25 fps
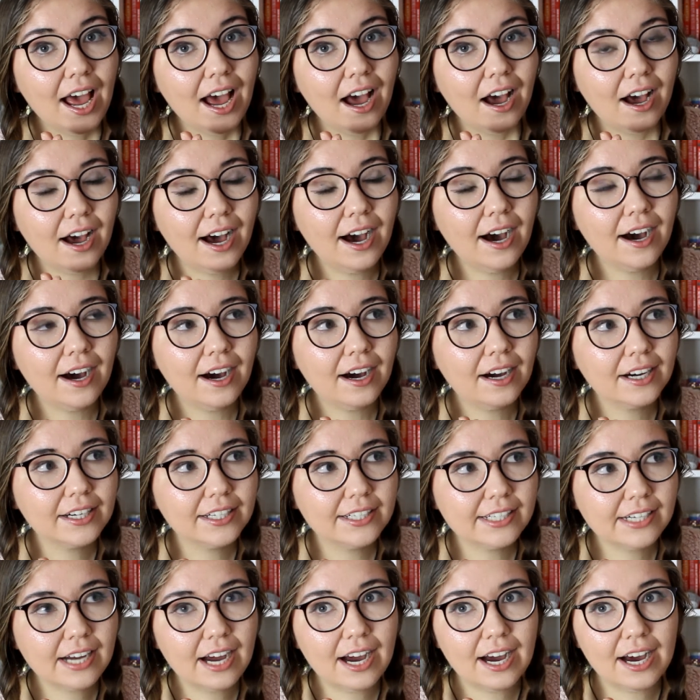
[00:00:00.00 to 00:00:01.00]
Oh
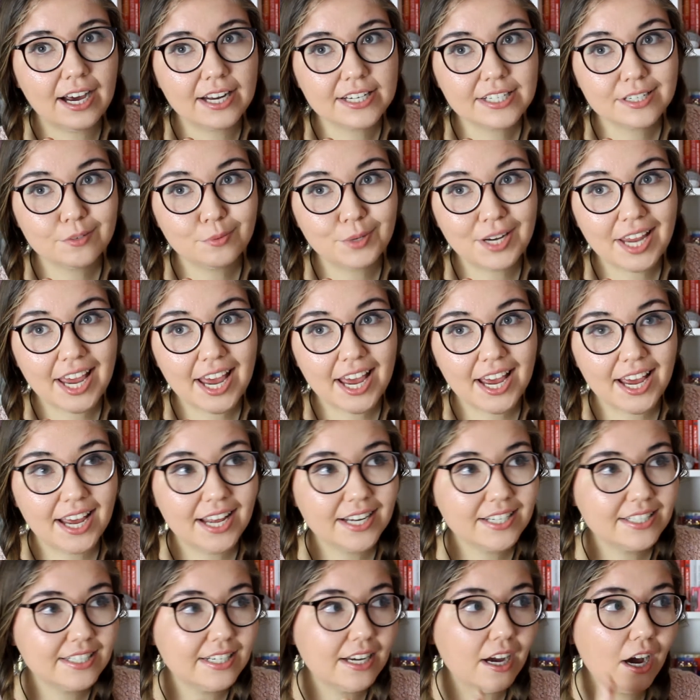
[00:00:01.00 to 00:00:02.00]
gosh, we
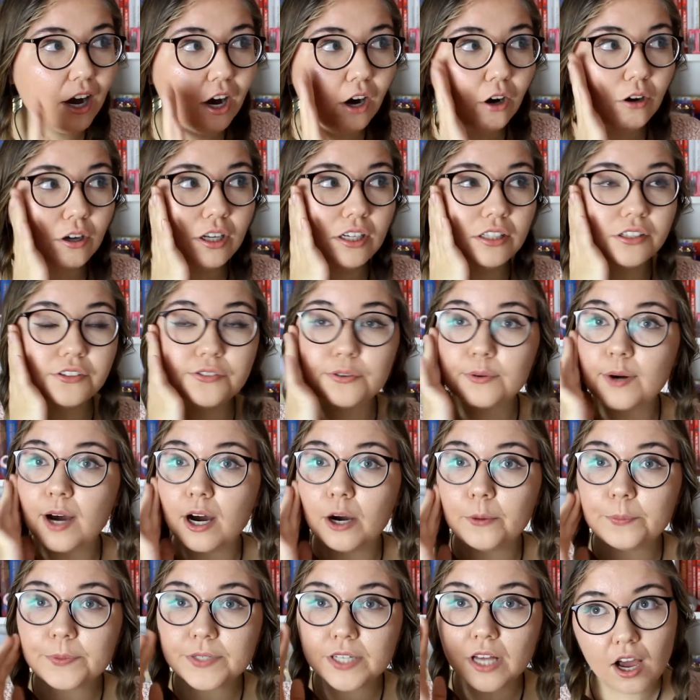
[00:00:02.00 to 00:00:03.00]
had the whole
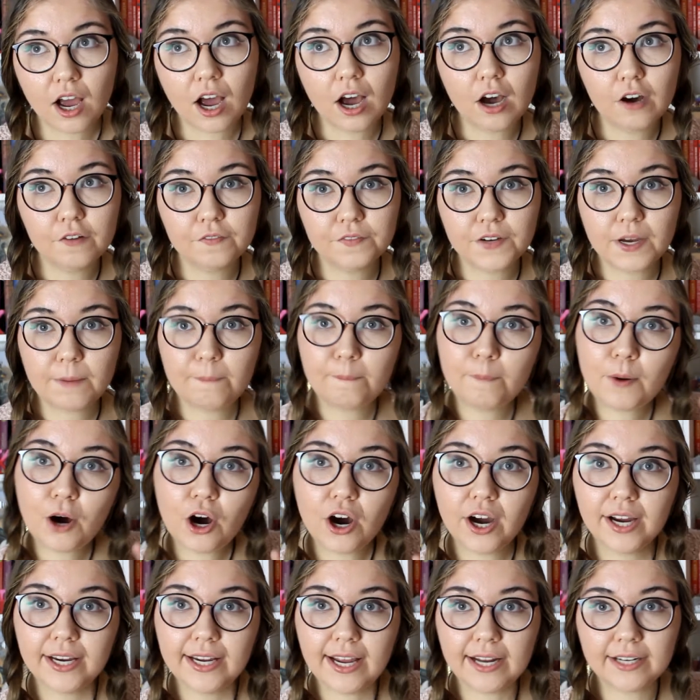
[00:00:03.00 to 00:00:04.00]
tropes of a
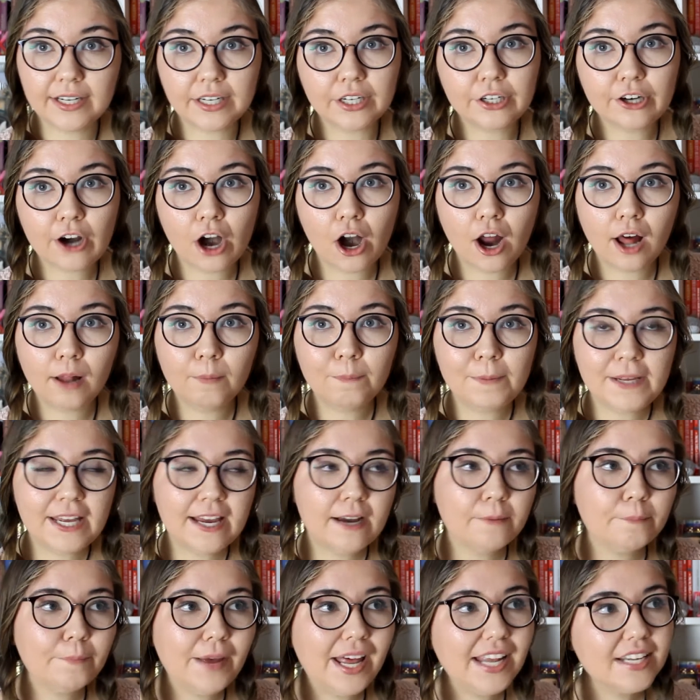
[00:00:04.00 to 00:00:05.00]
boy and a girl
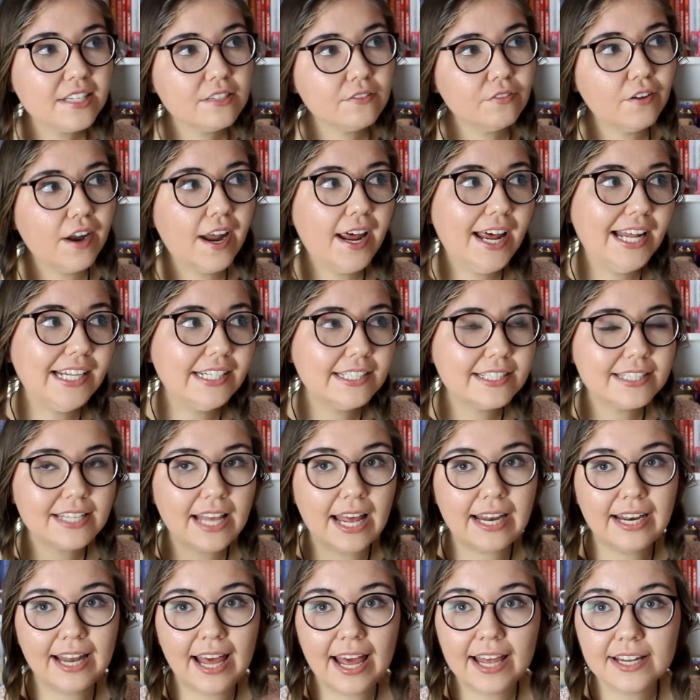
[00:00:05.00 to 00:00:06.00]
being best friends,
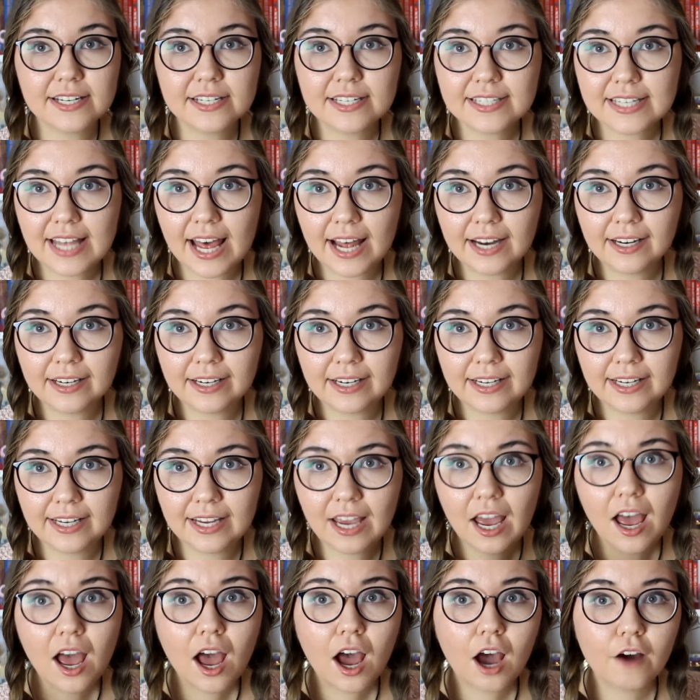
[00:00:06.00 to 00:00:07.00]
and then
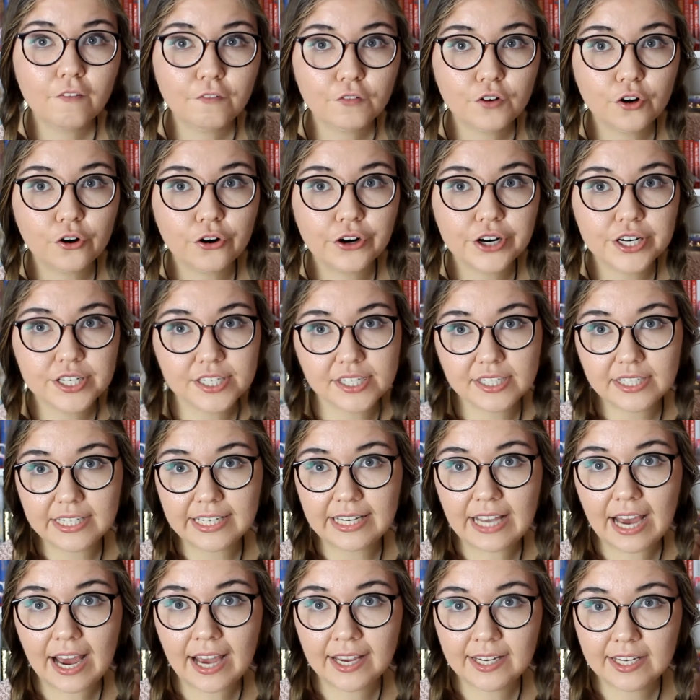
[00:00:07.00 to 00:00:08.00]
suddenly, of course, the
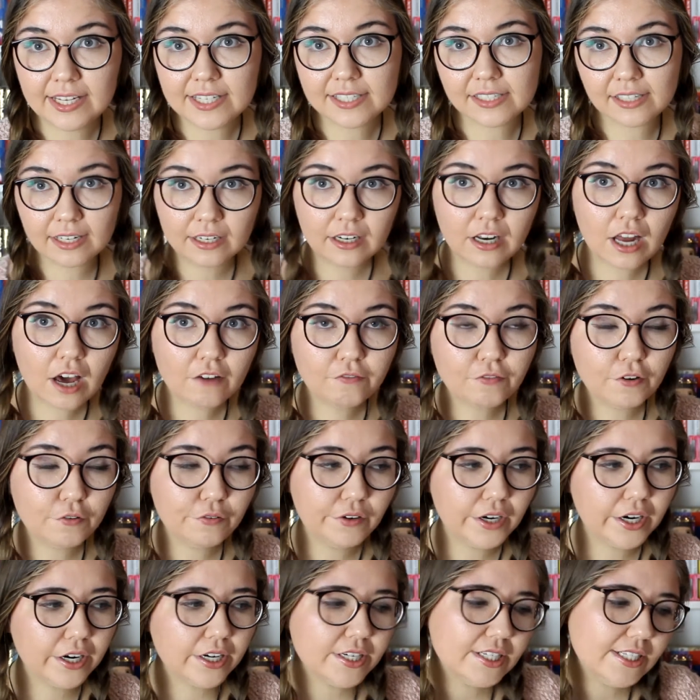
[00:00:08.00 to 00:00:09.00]
guy is in love with
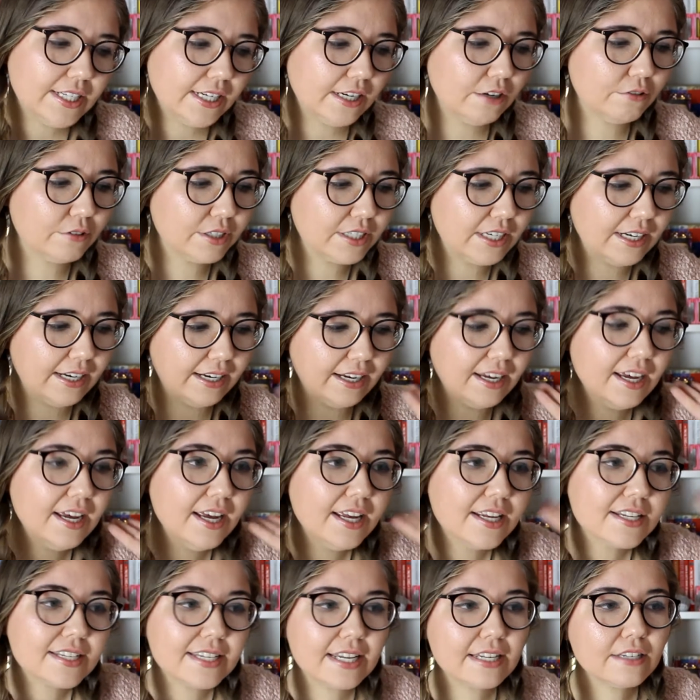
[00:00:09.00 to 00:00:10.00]
her secretly
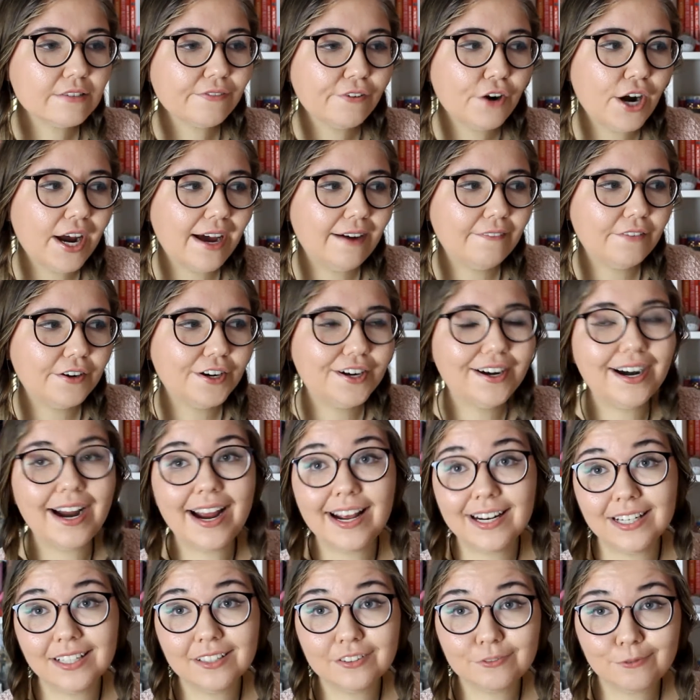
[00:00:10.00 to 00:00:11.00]
since forever,
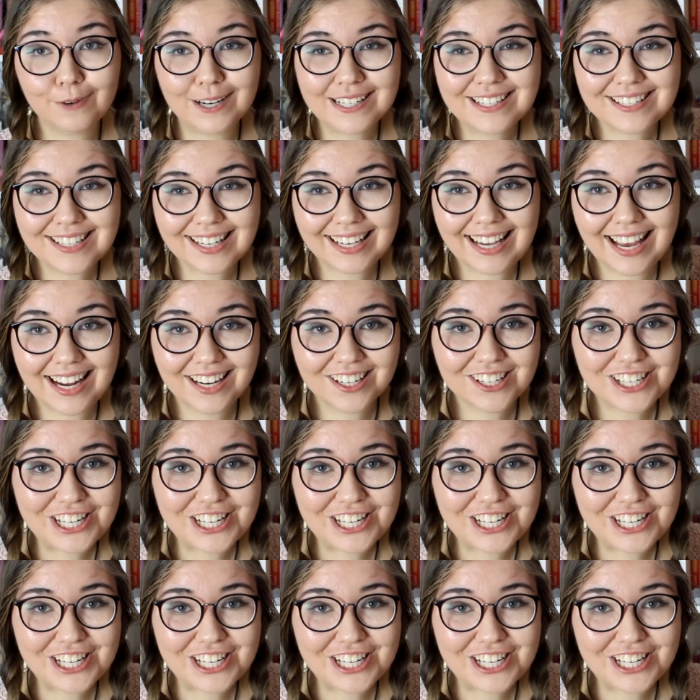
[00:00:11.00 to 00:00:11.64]
and it once again